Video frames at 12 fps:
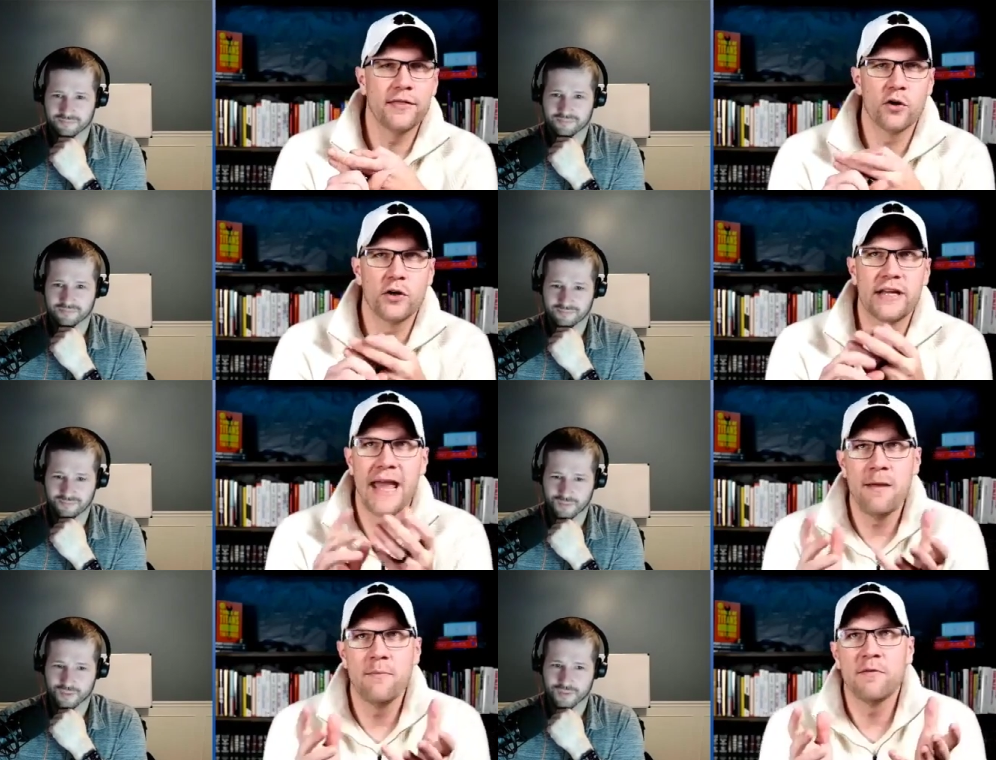Speaker 1: They're
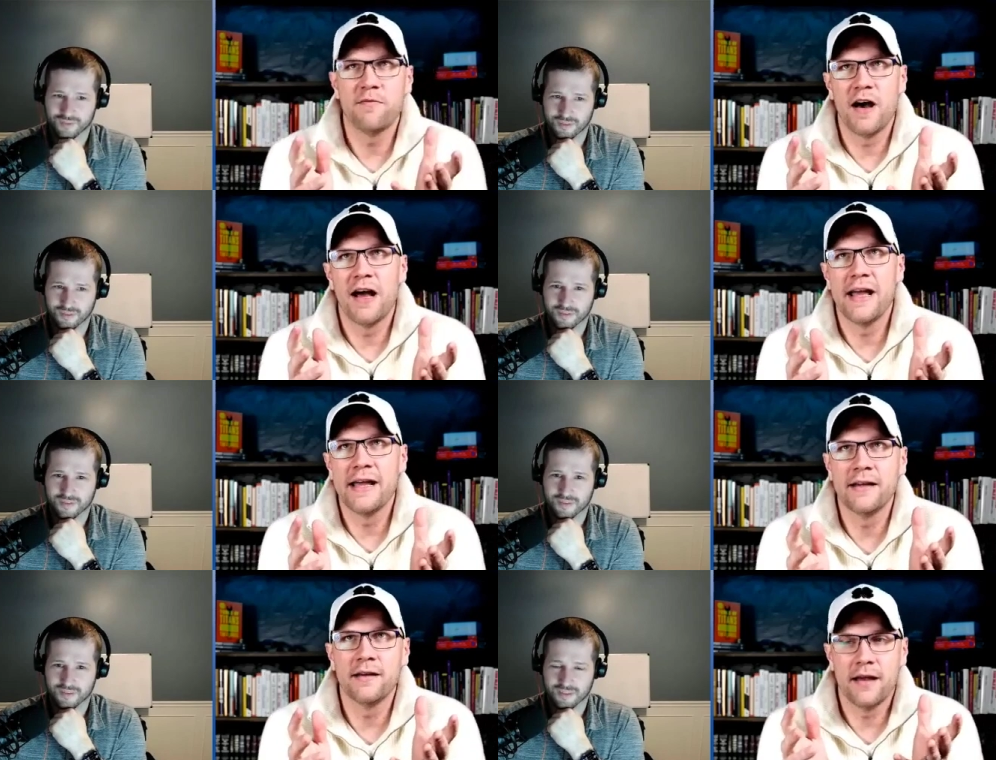
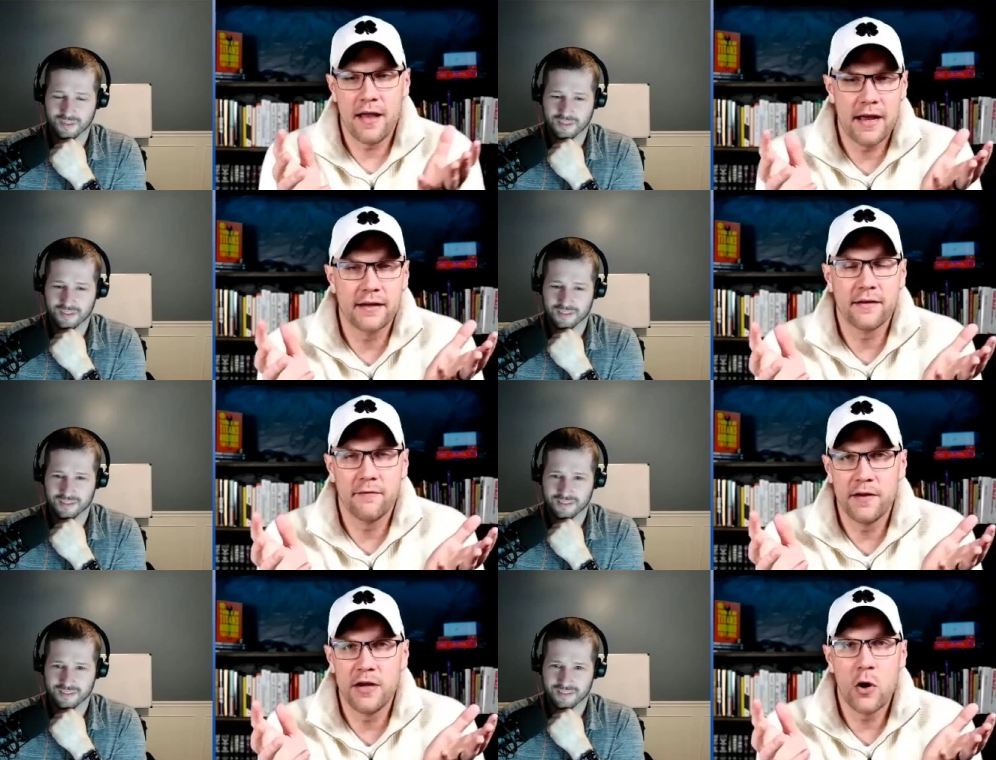gamifying a heck of
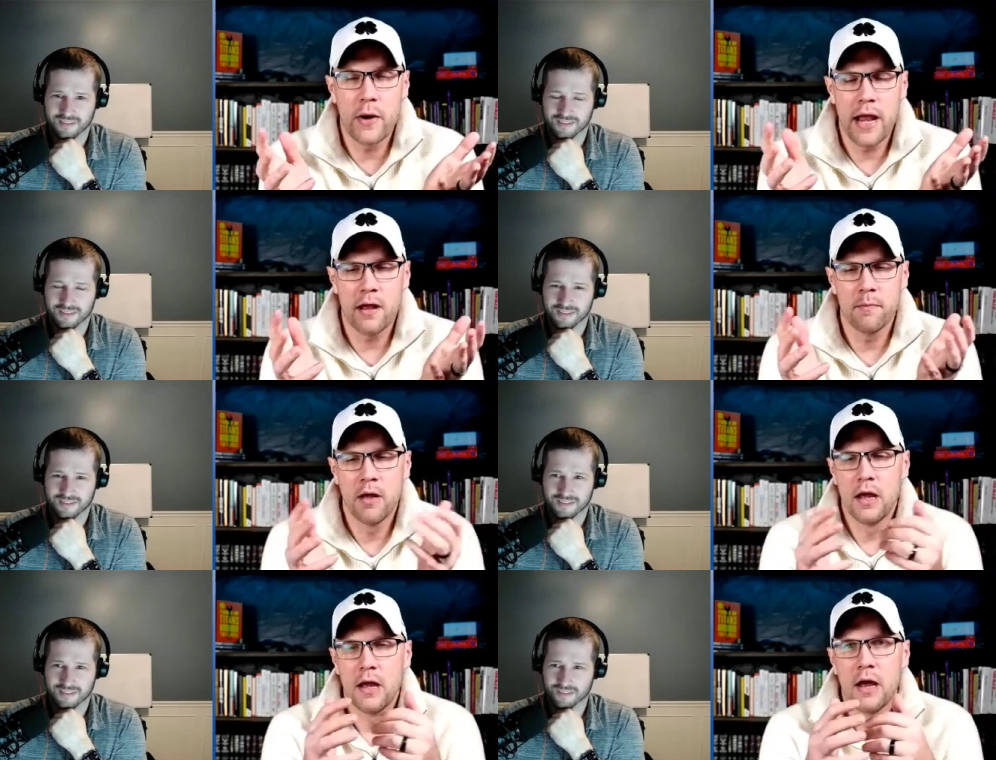a video game,
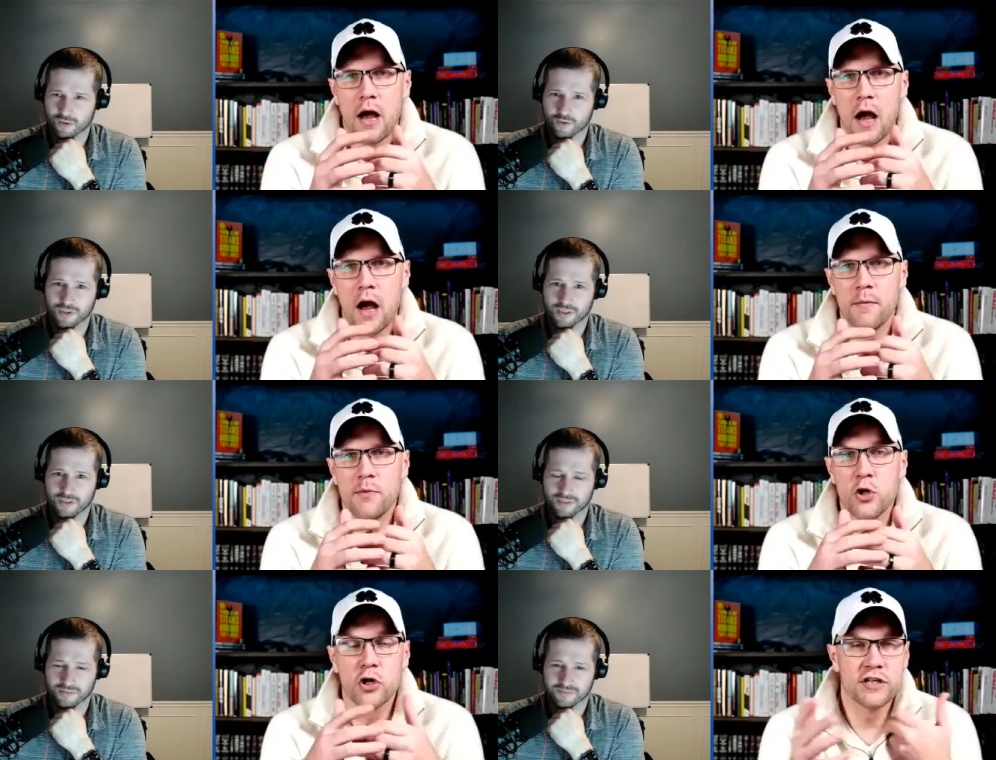
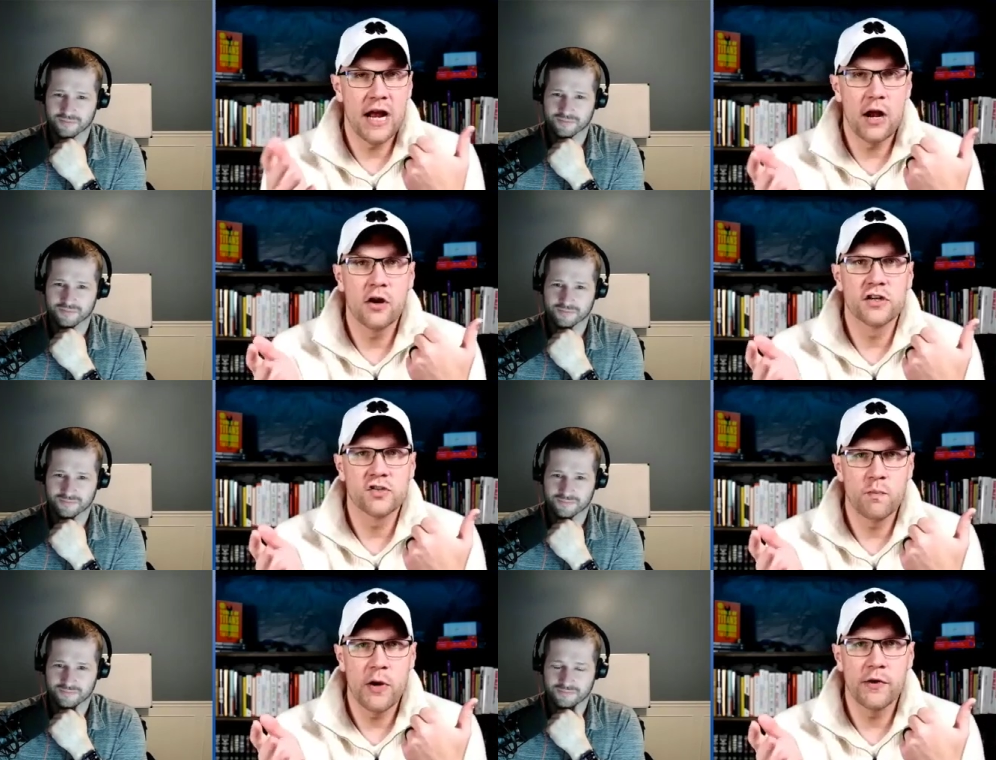your entire
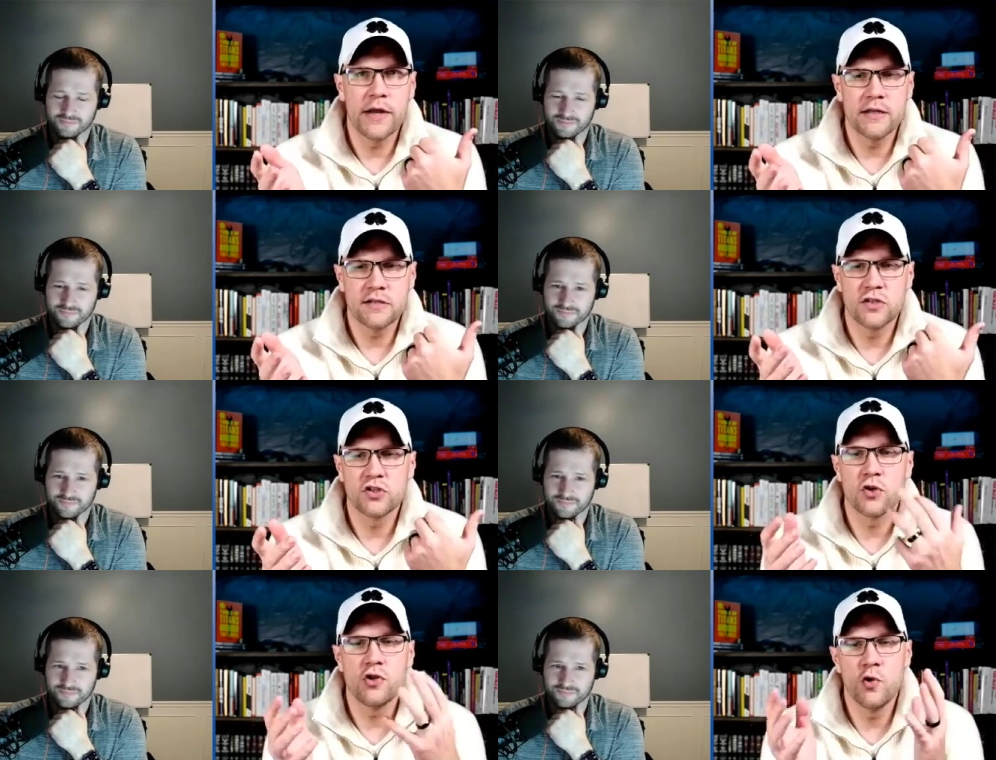experience. And
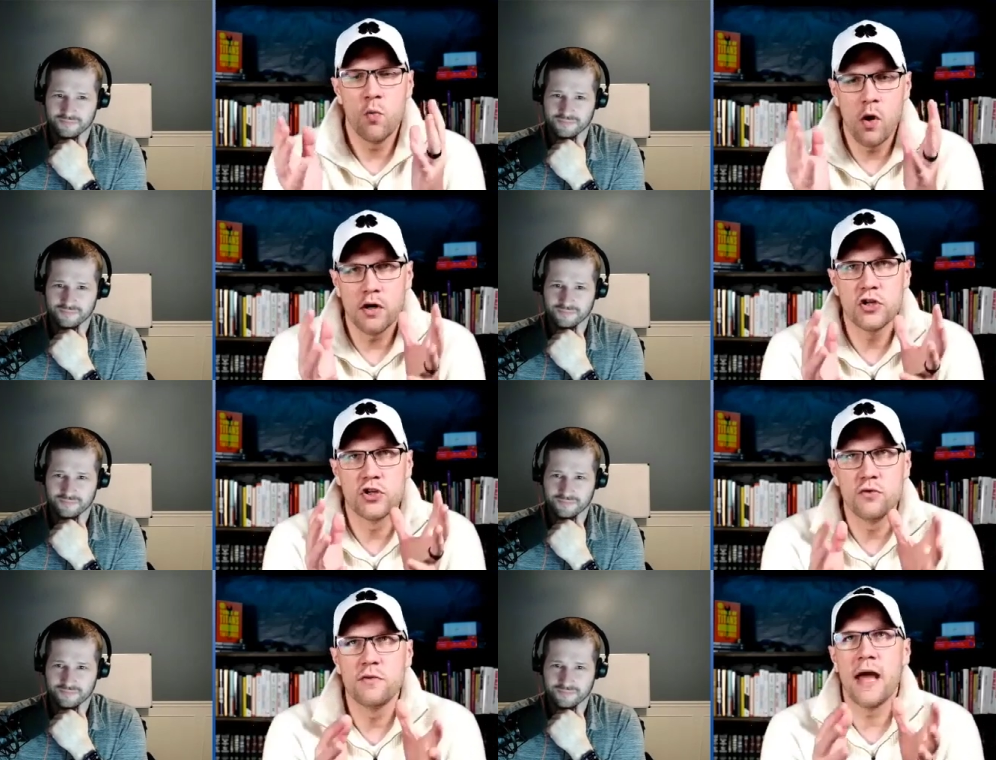so you want to
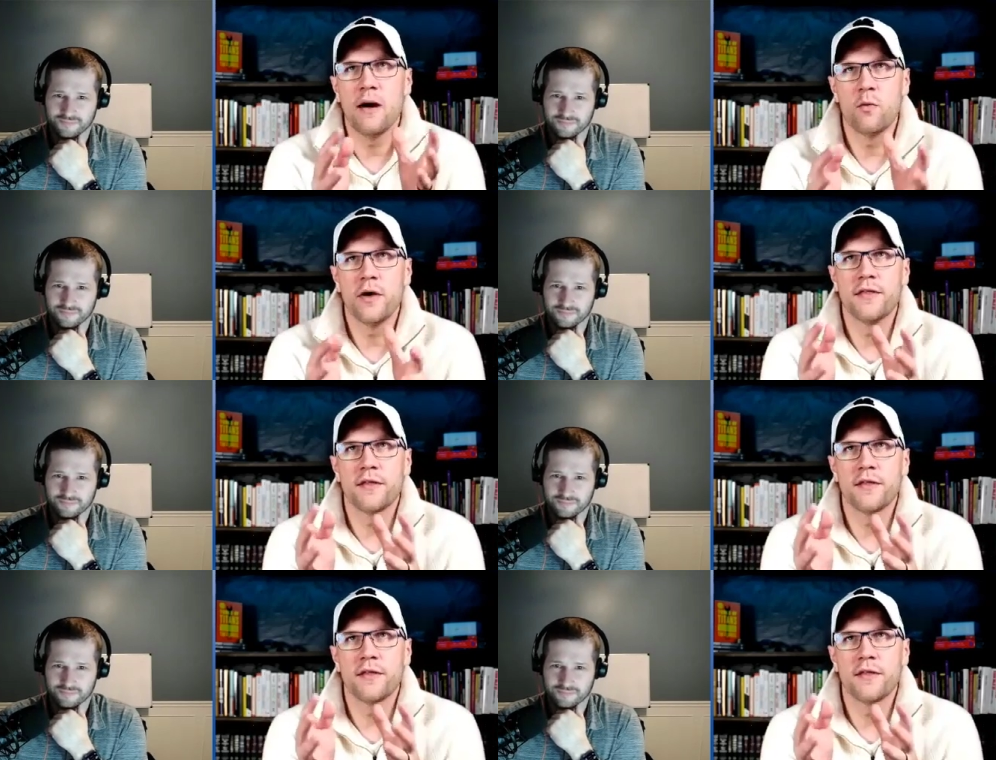do that with